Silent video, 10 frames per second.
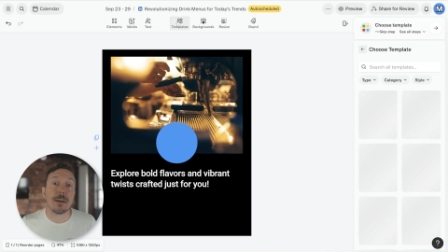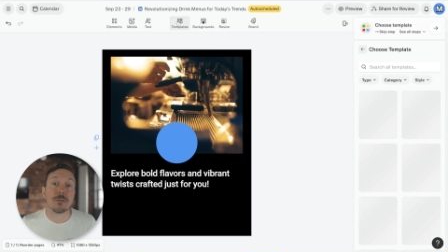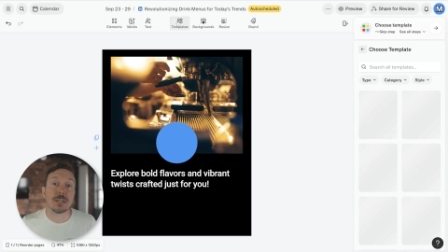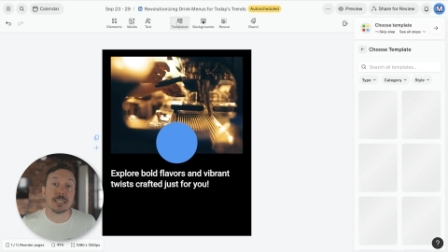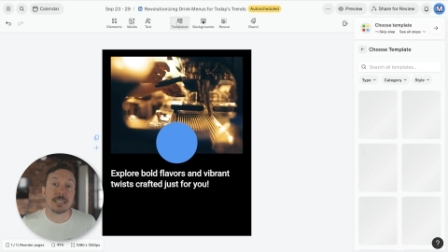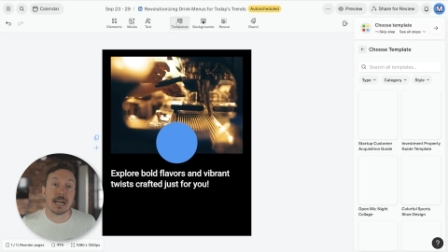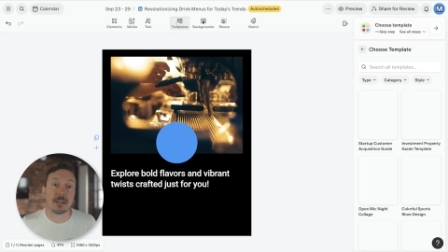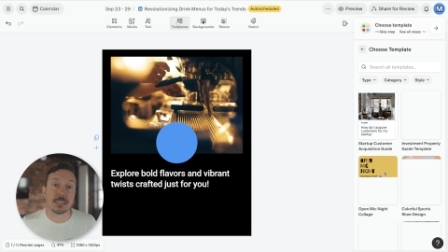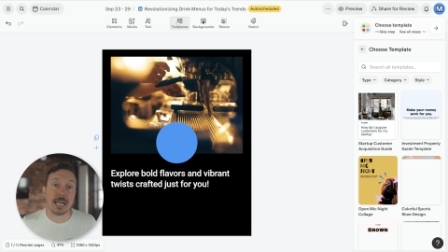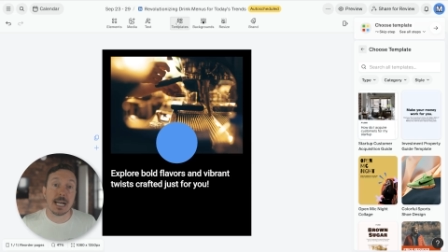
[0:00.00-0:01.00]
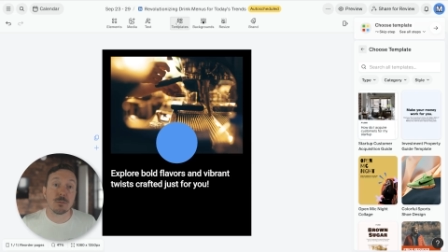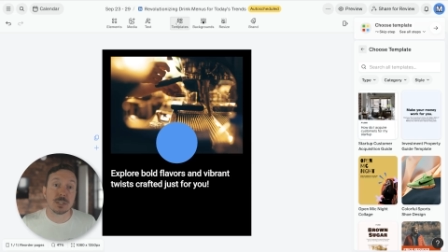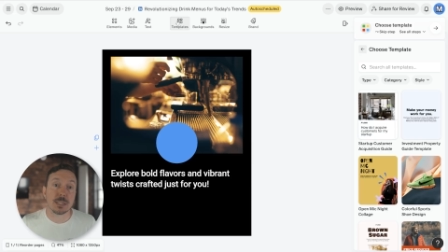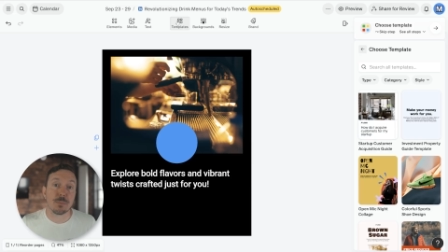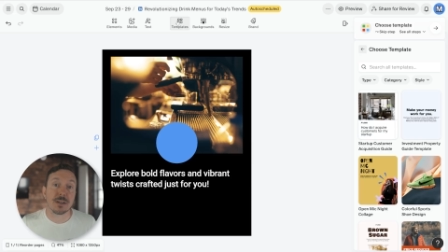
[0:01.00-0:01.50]
out the entire design
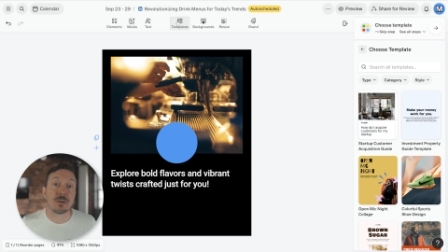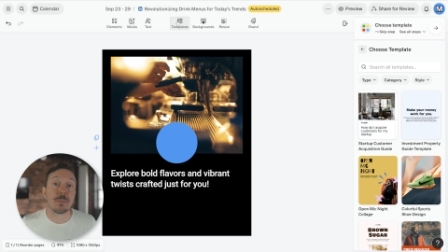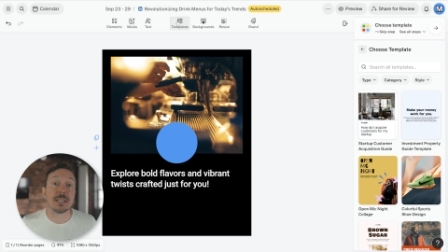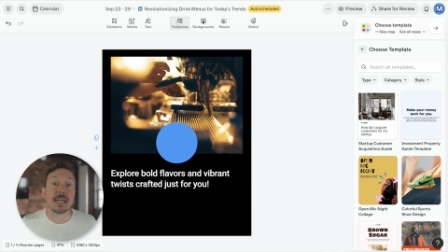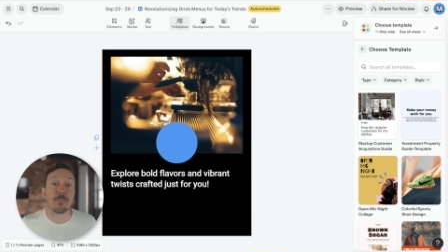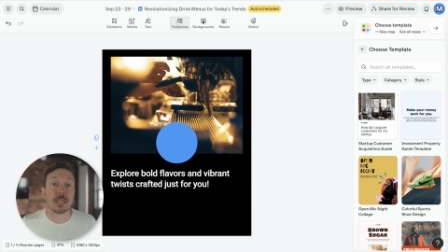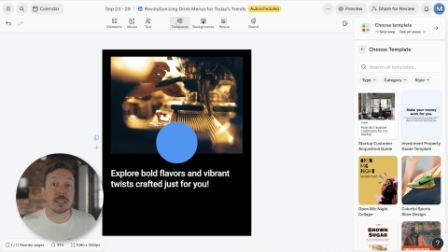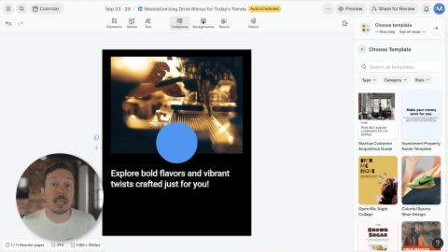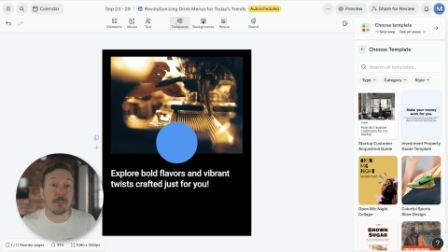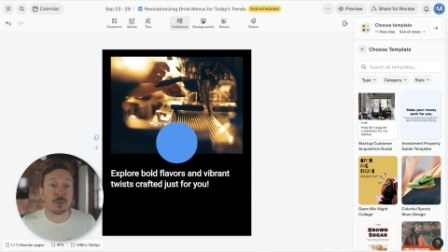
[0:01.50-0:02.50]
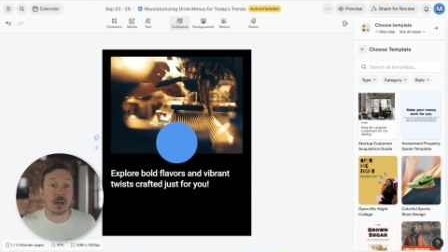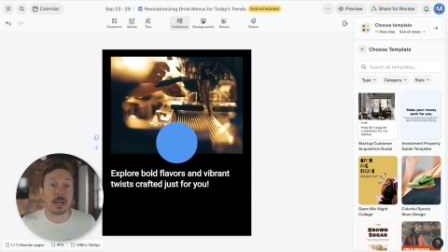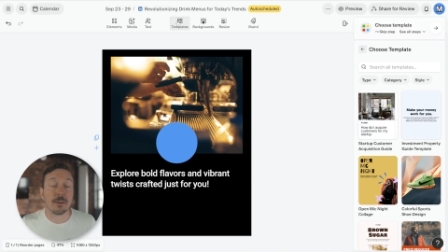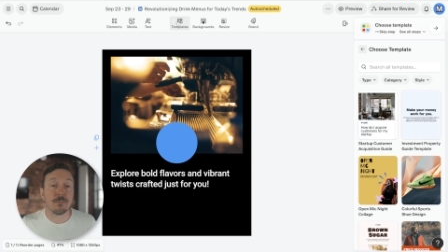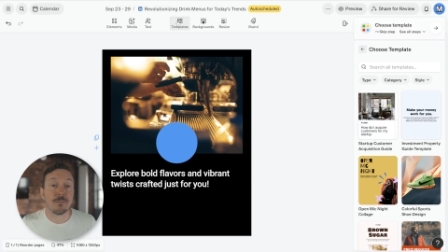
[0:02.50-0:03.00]
with something from the template library.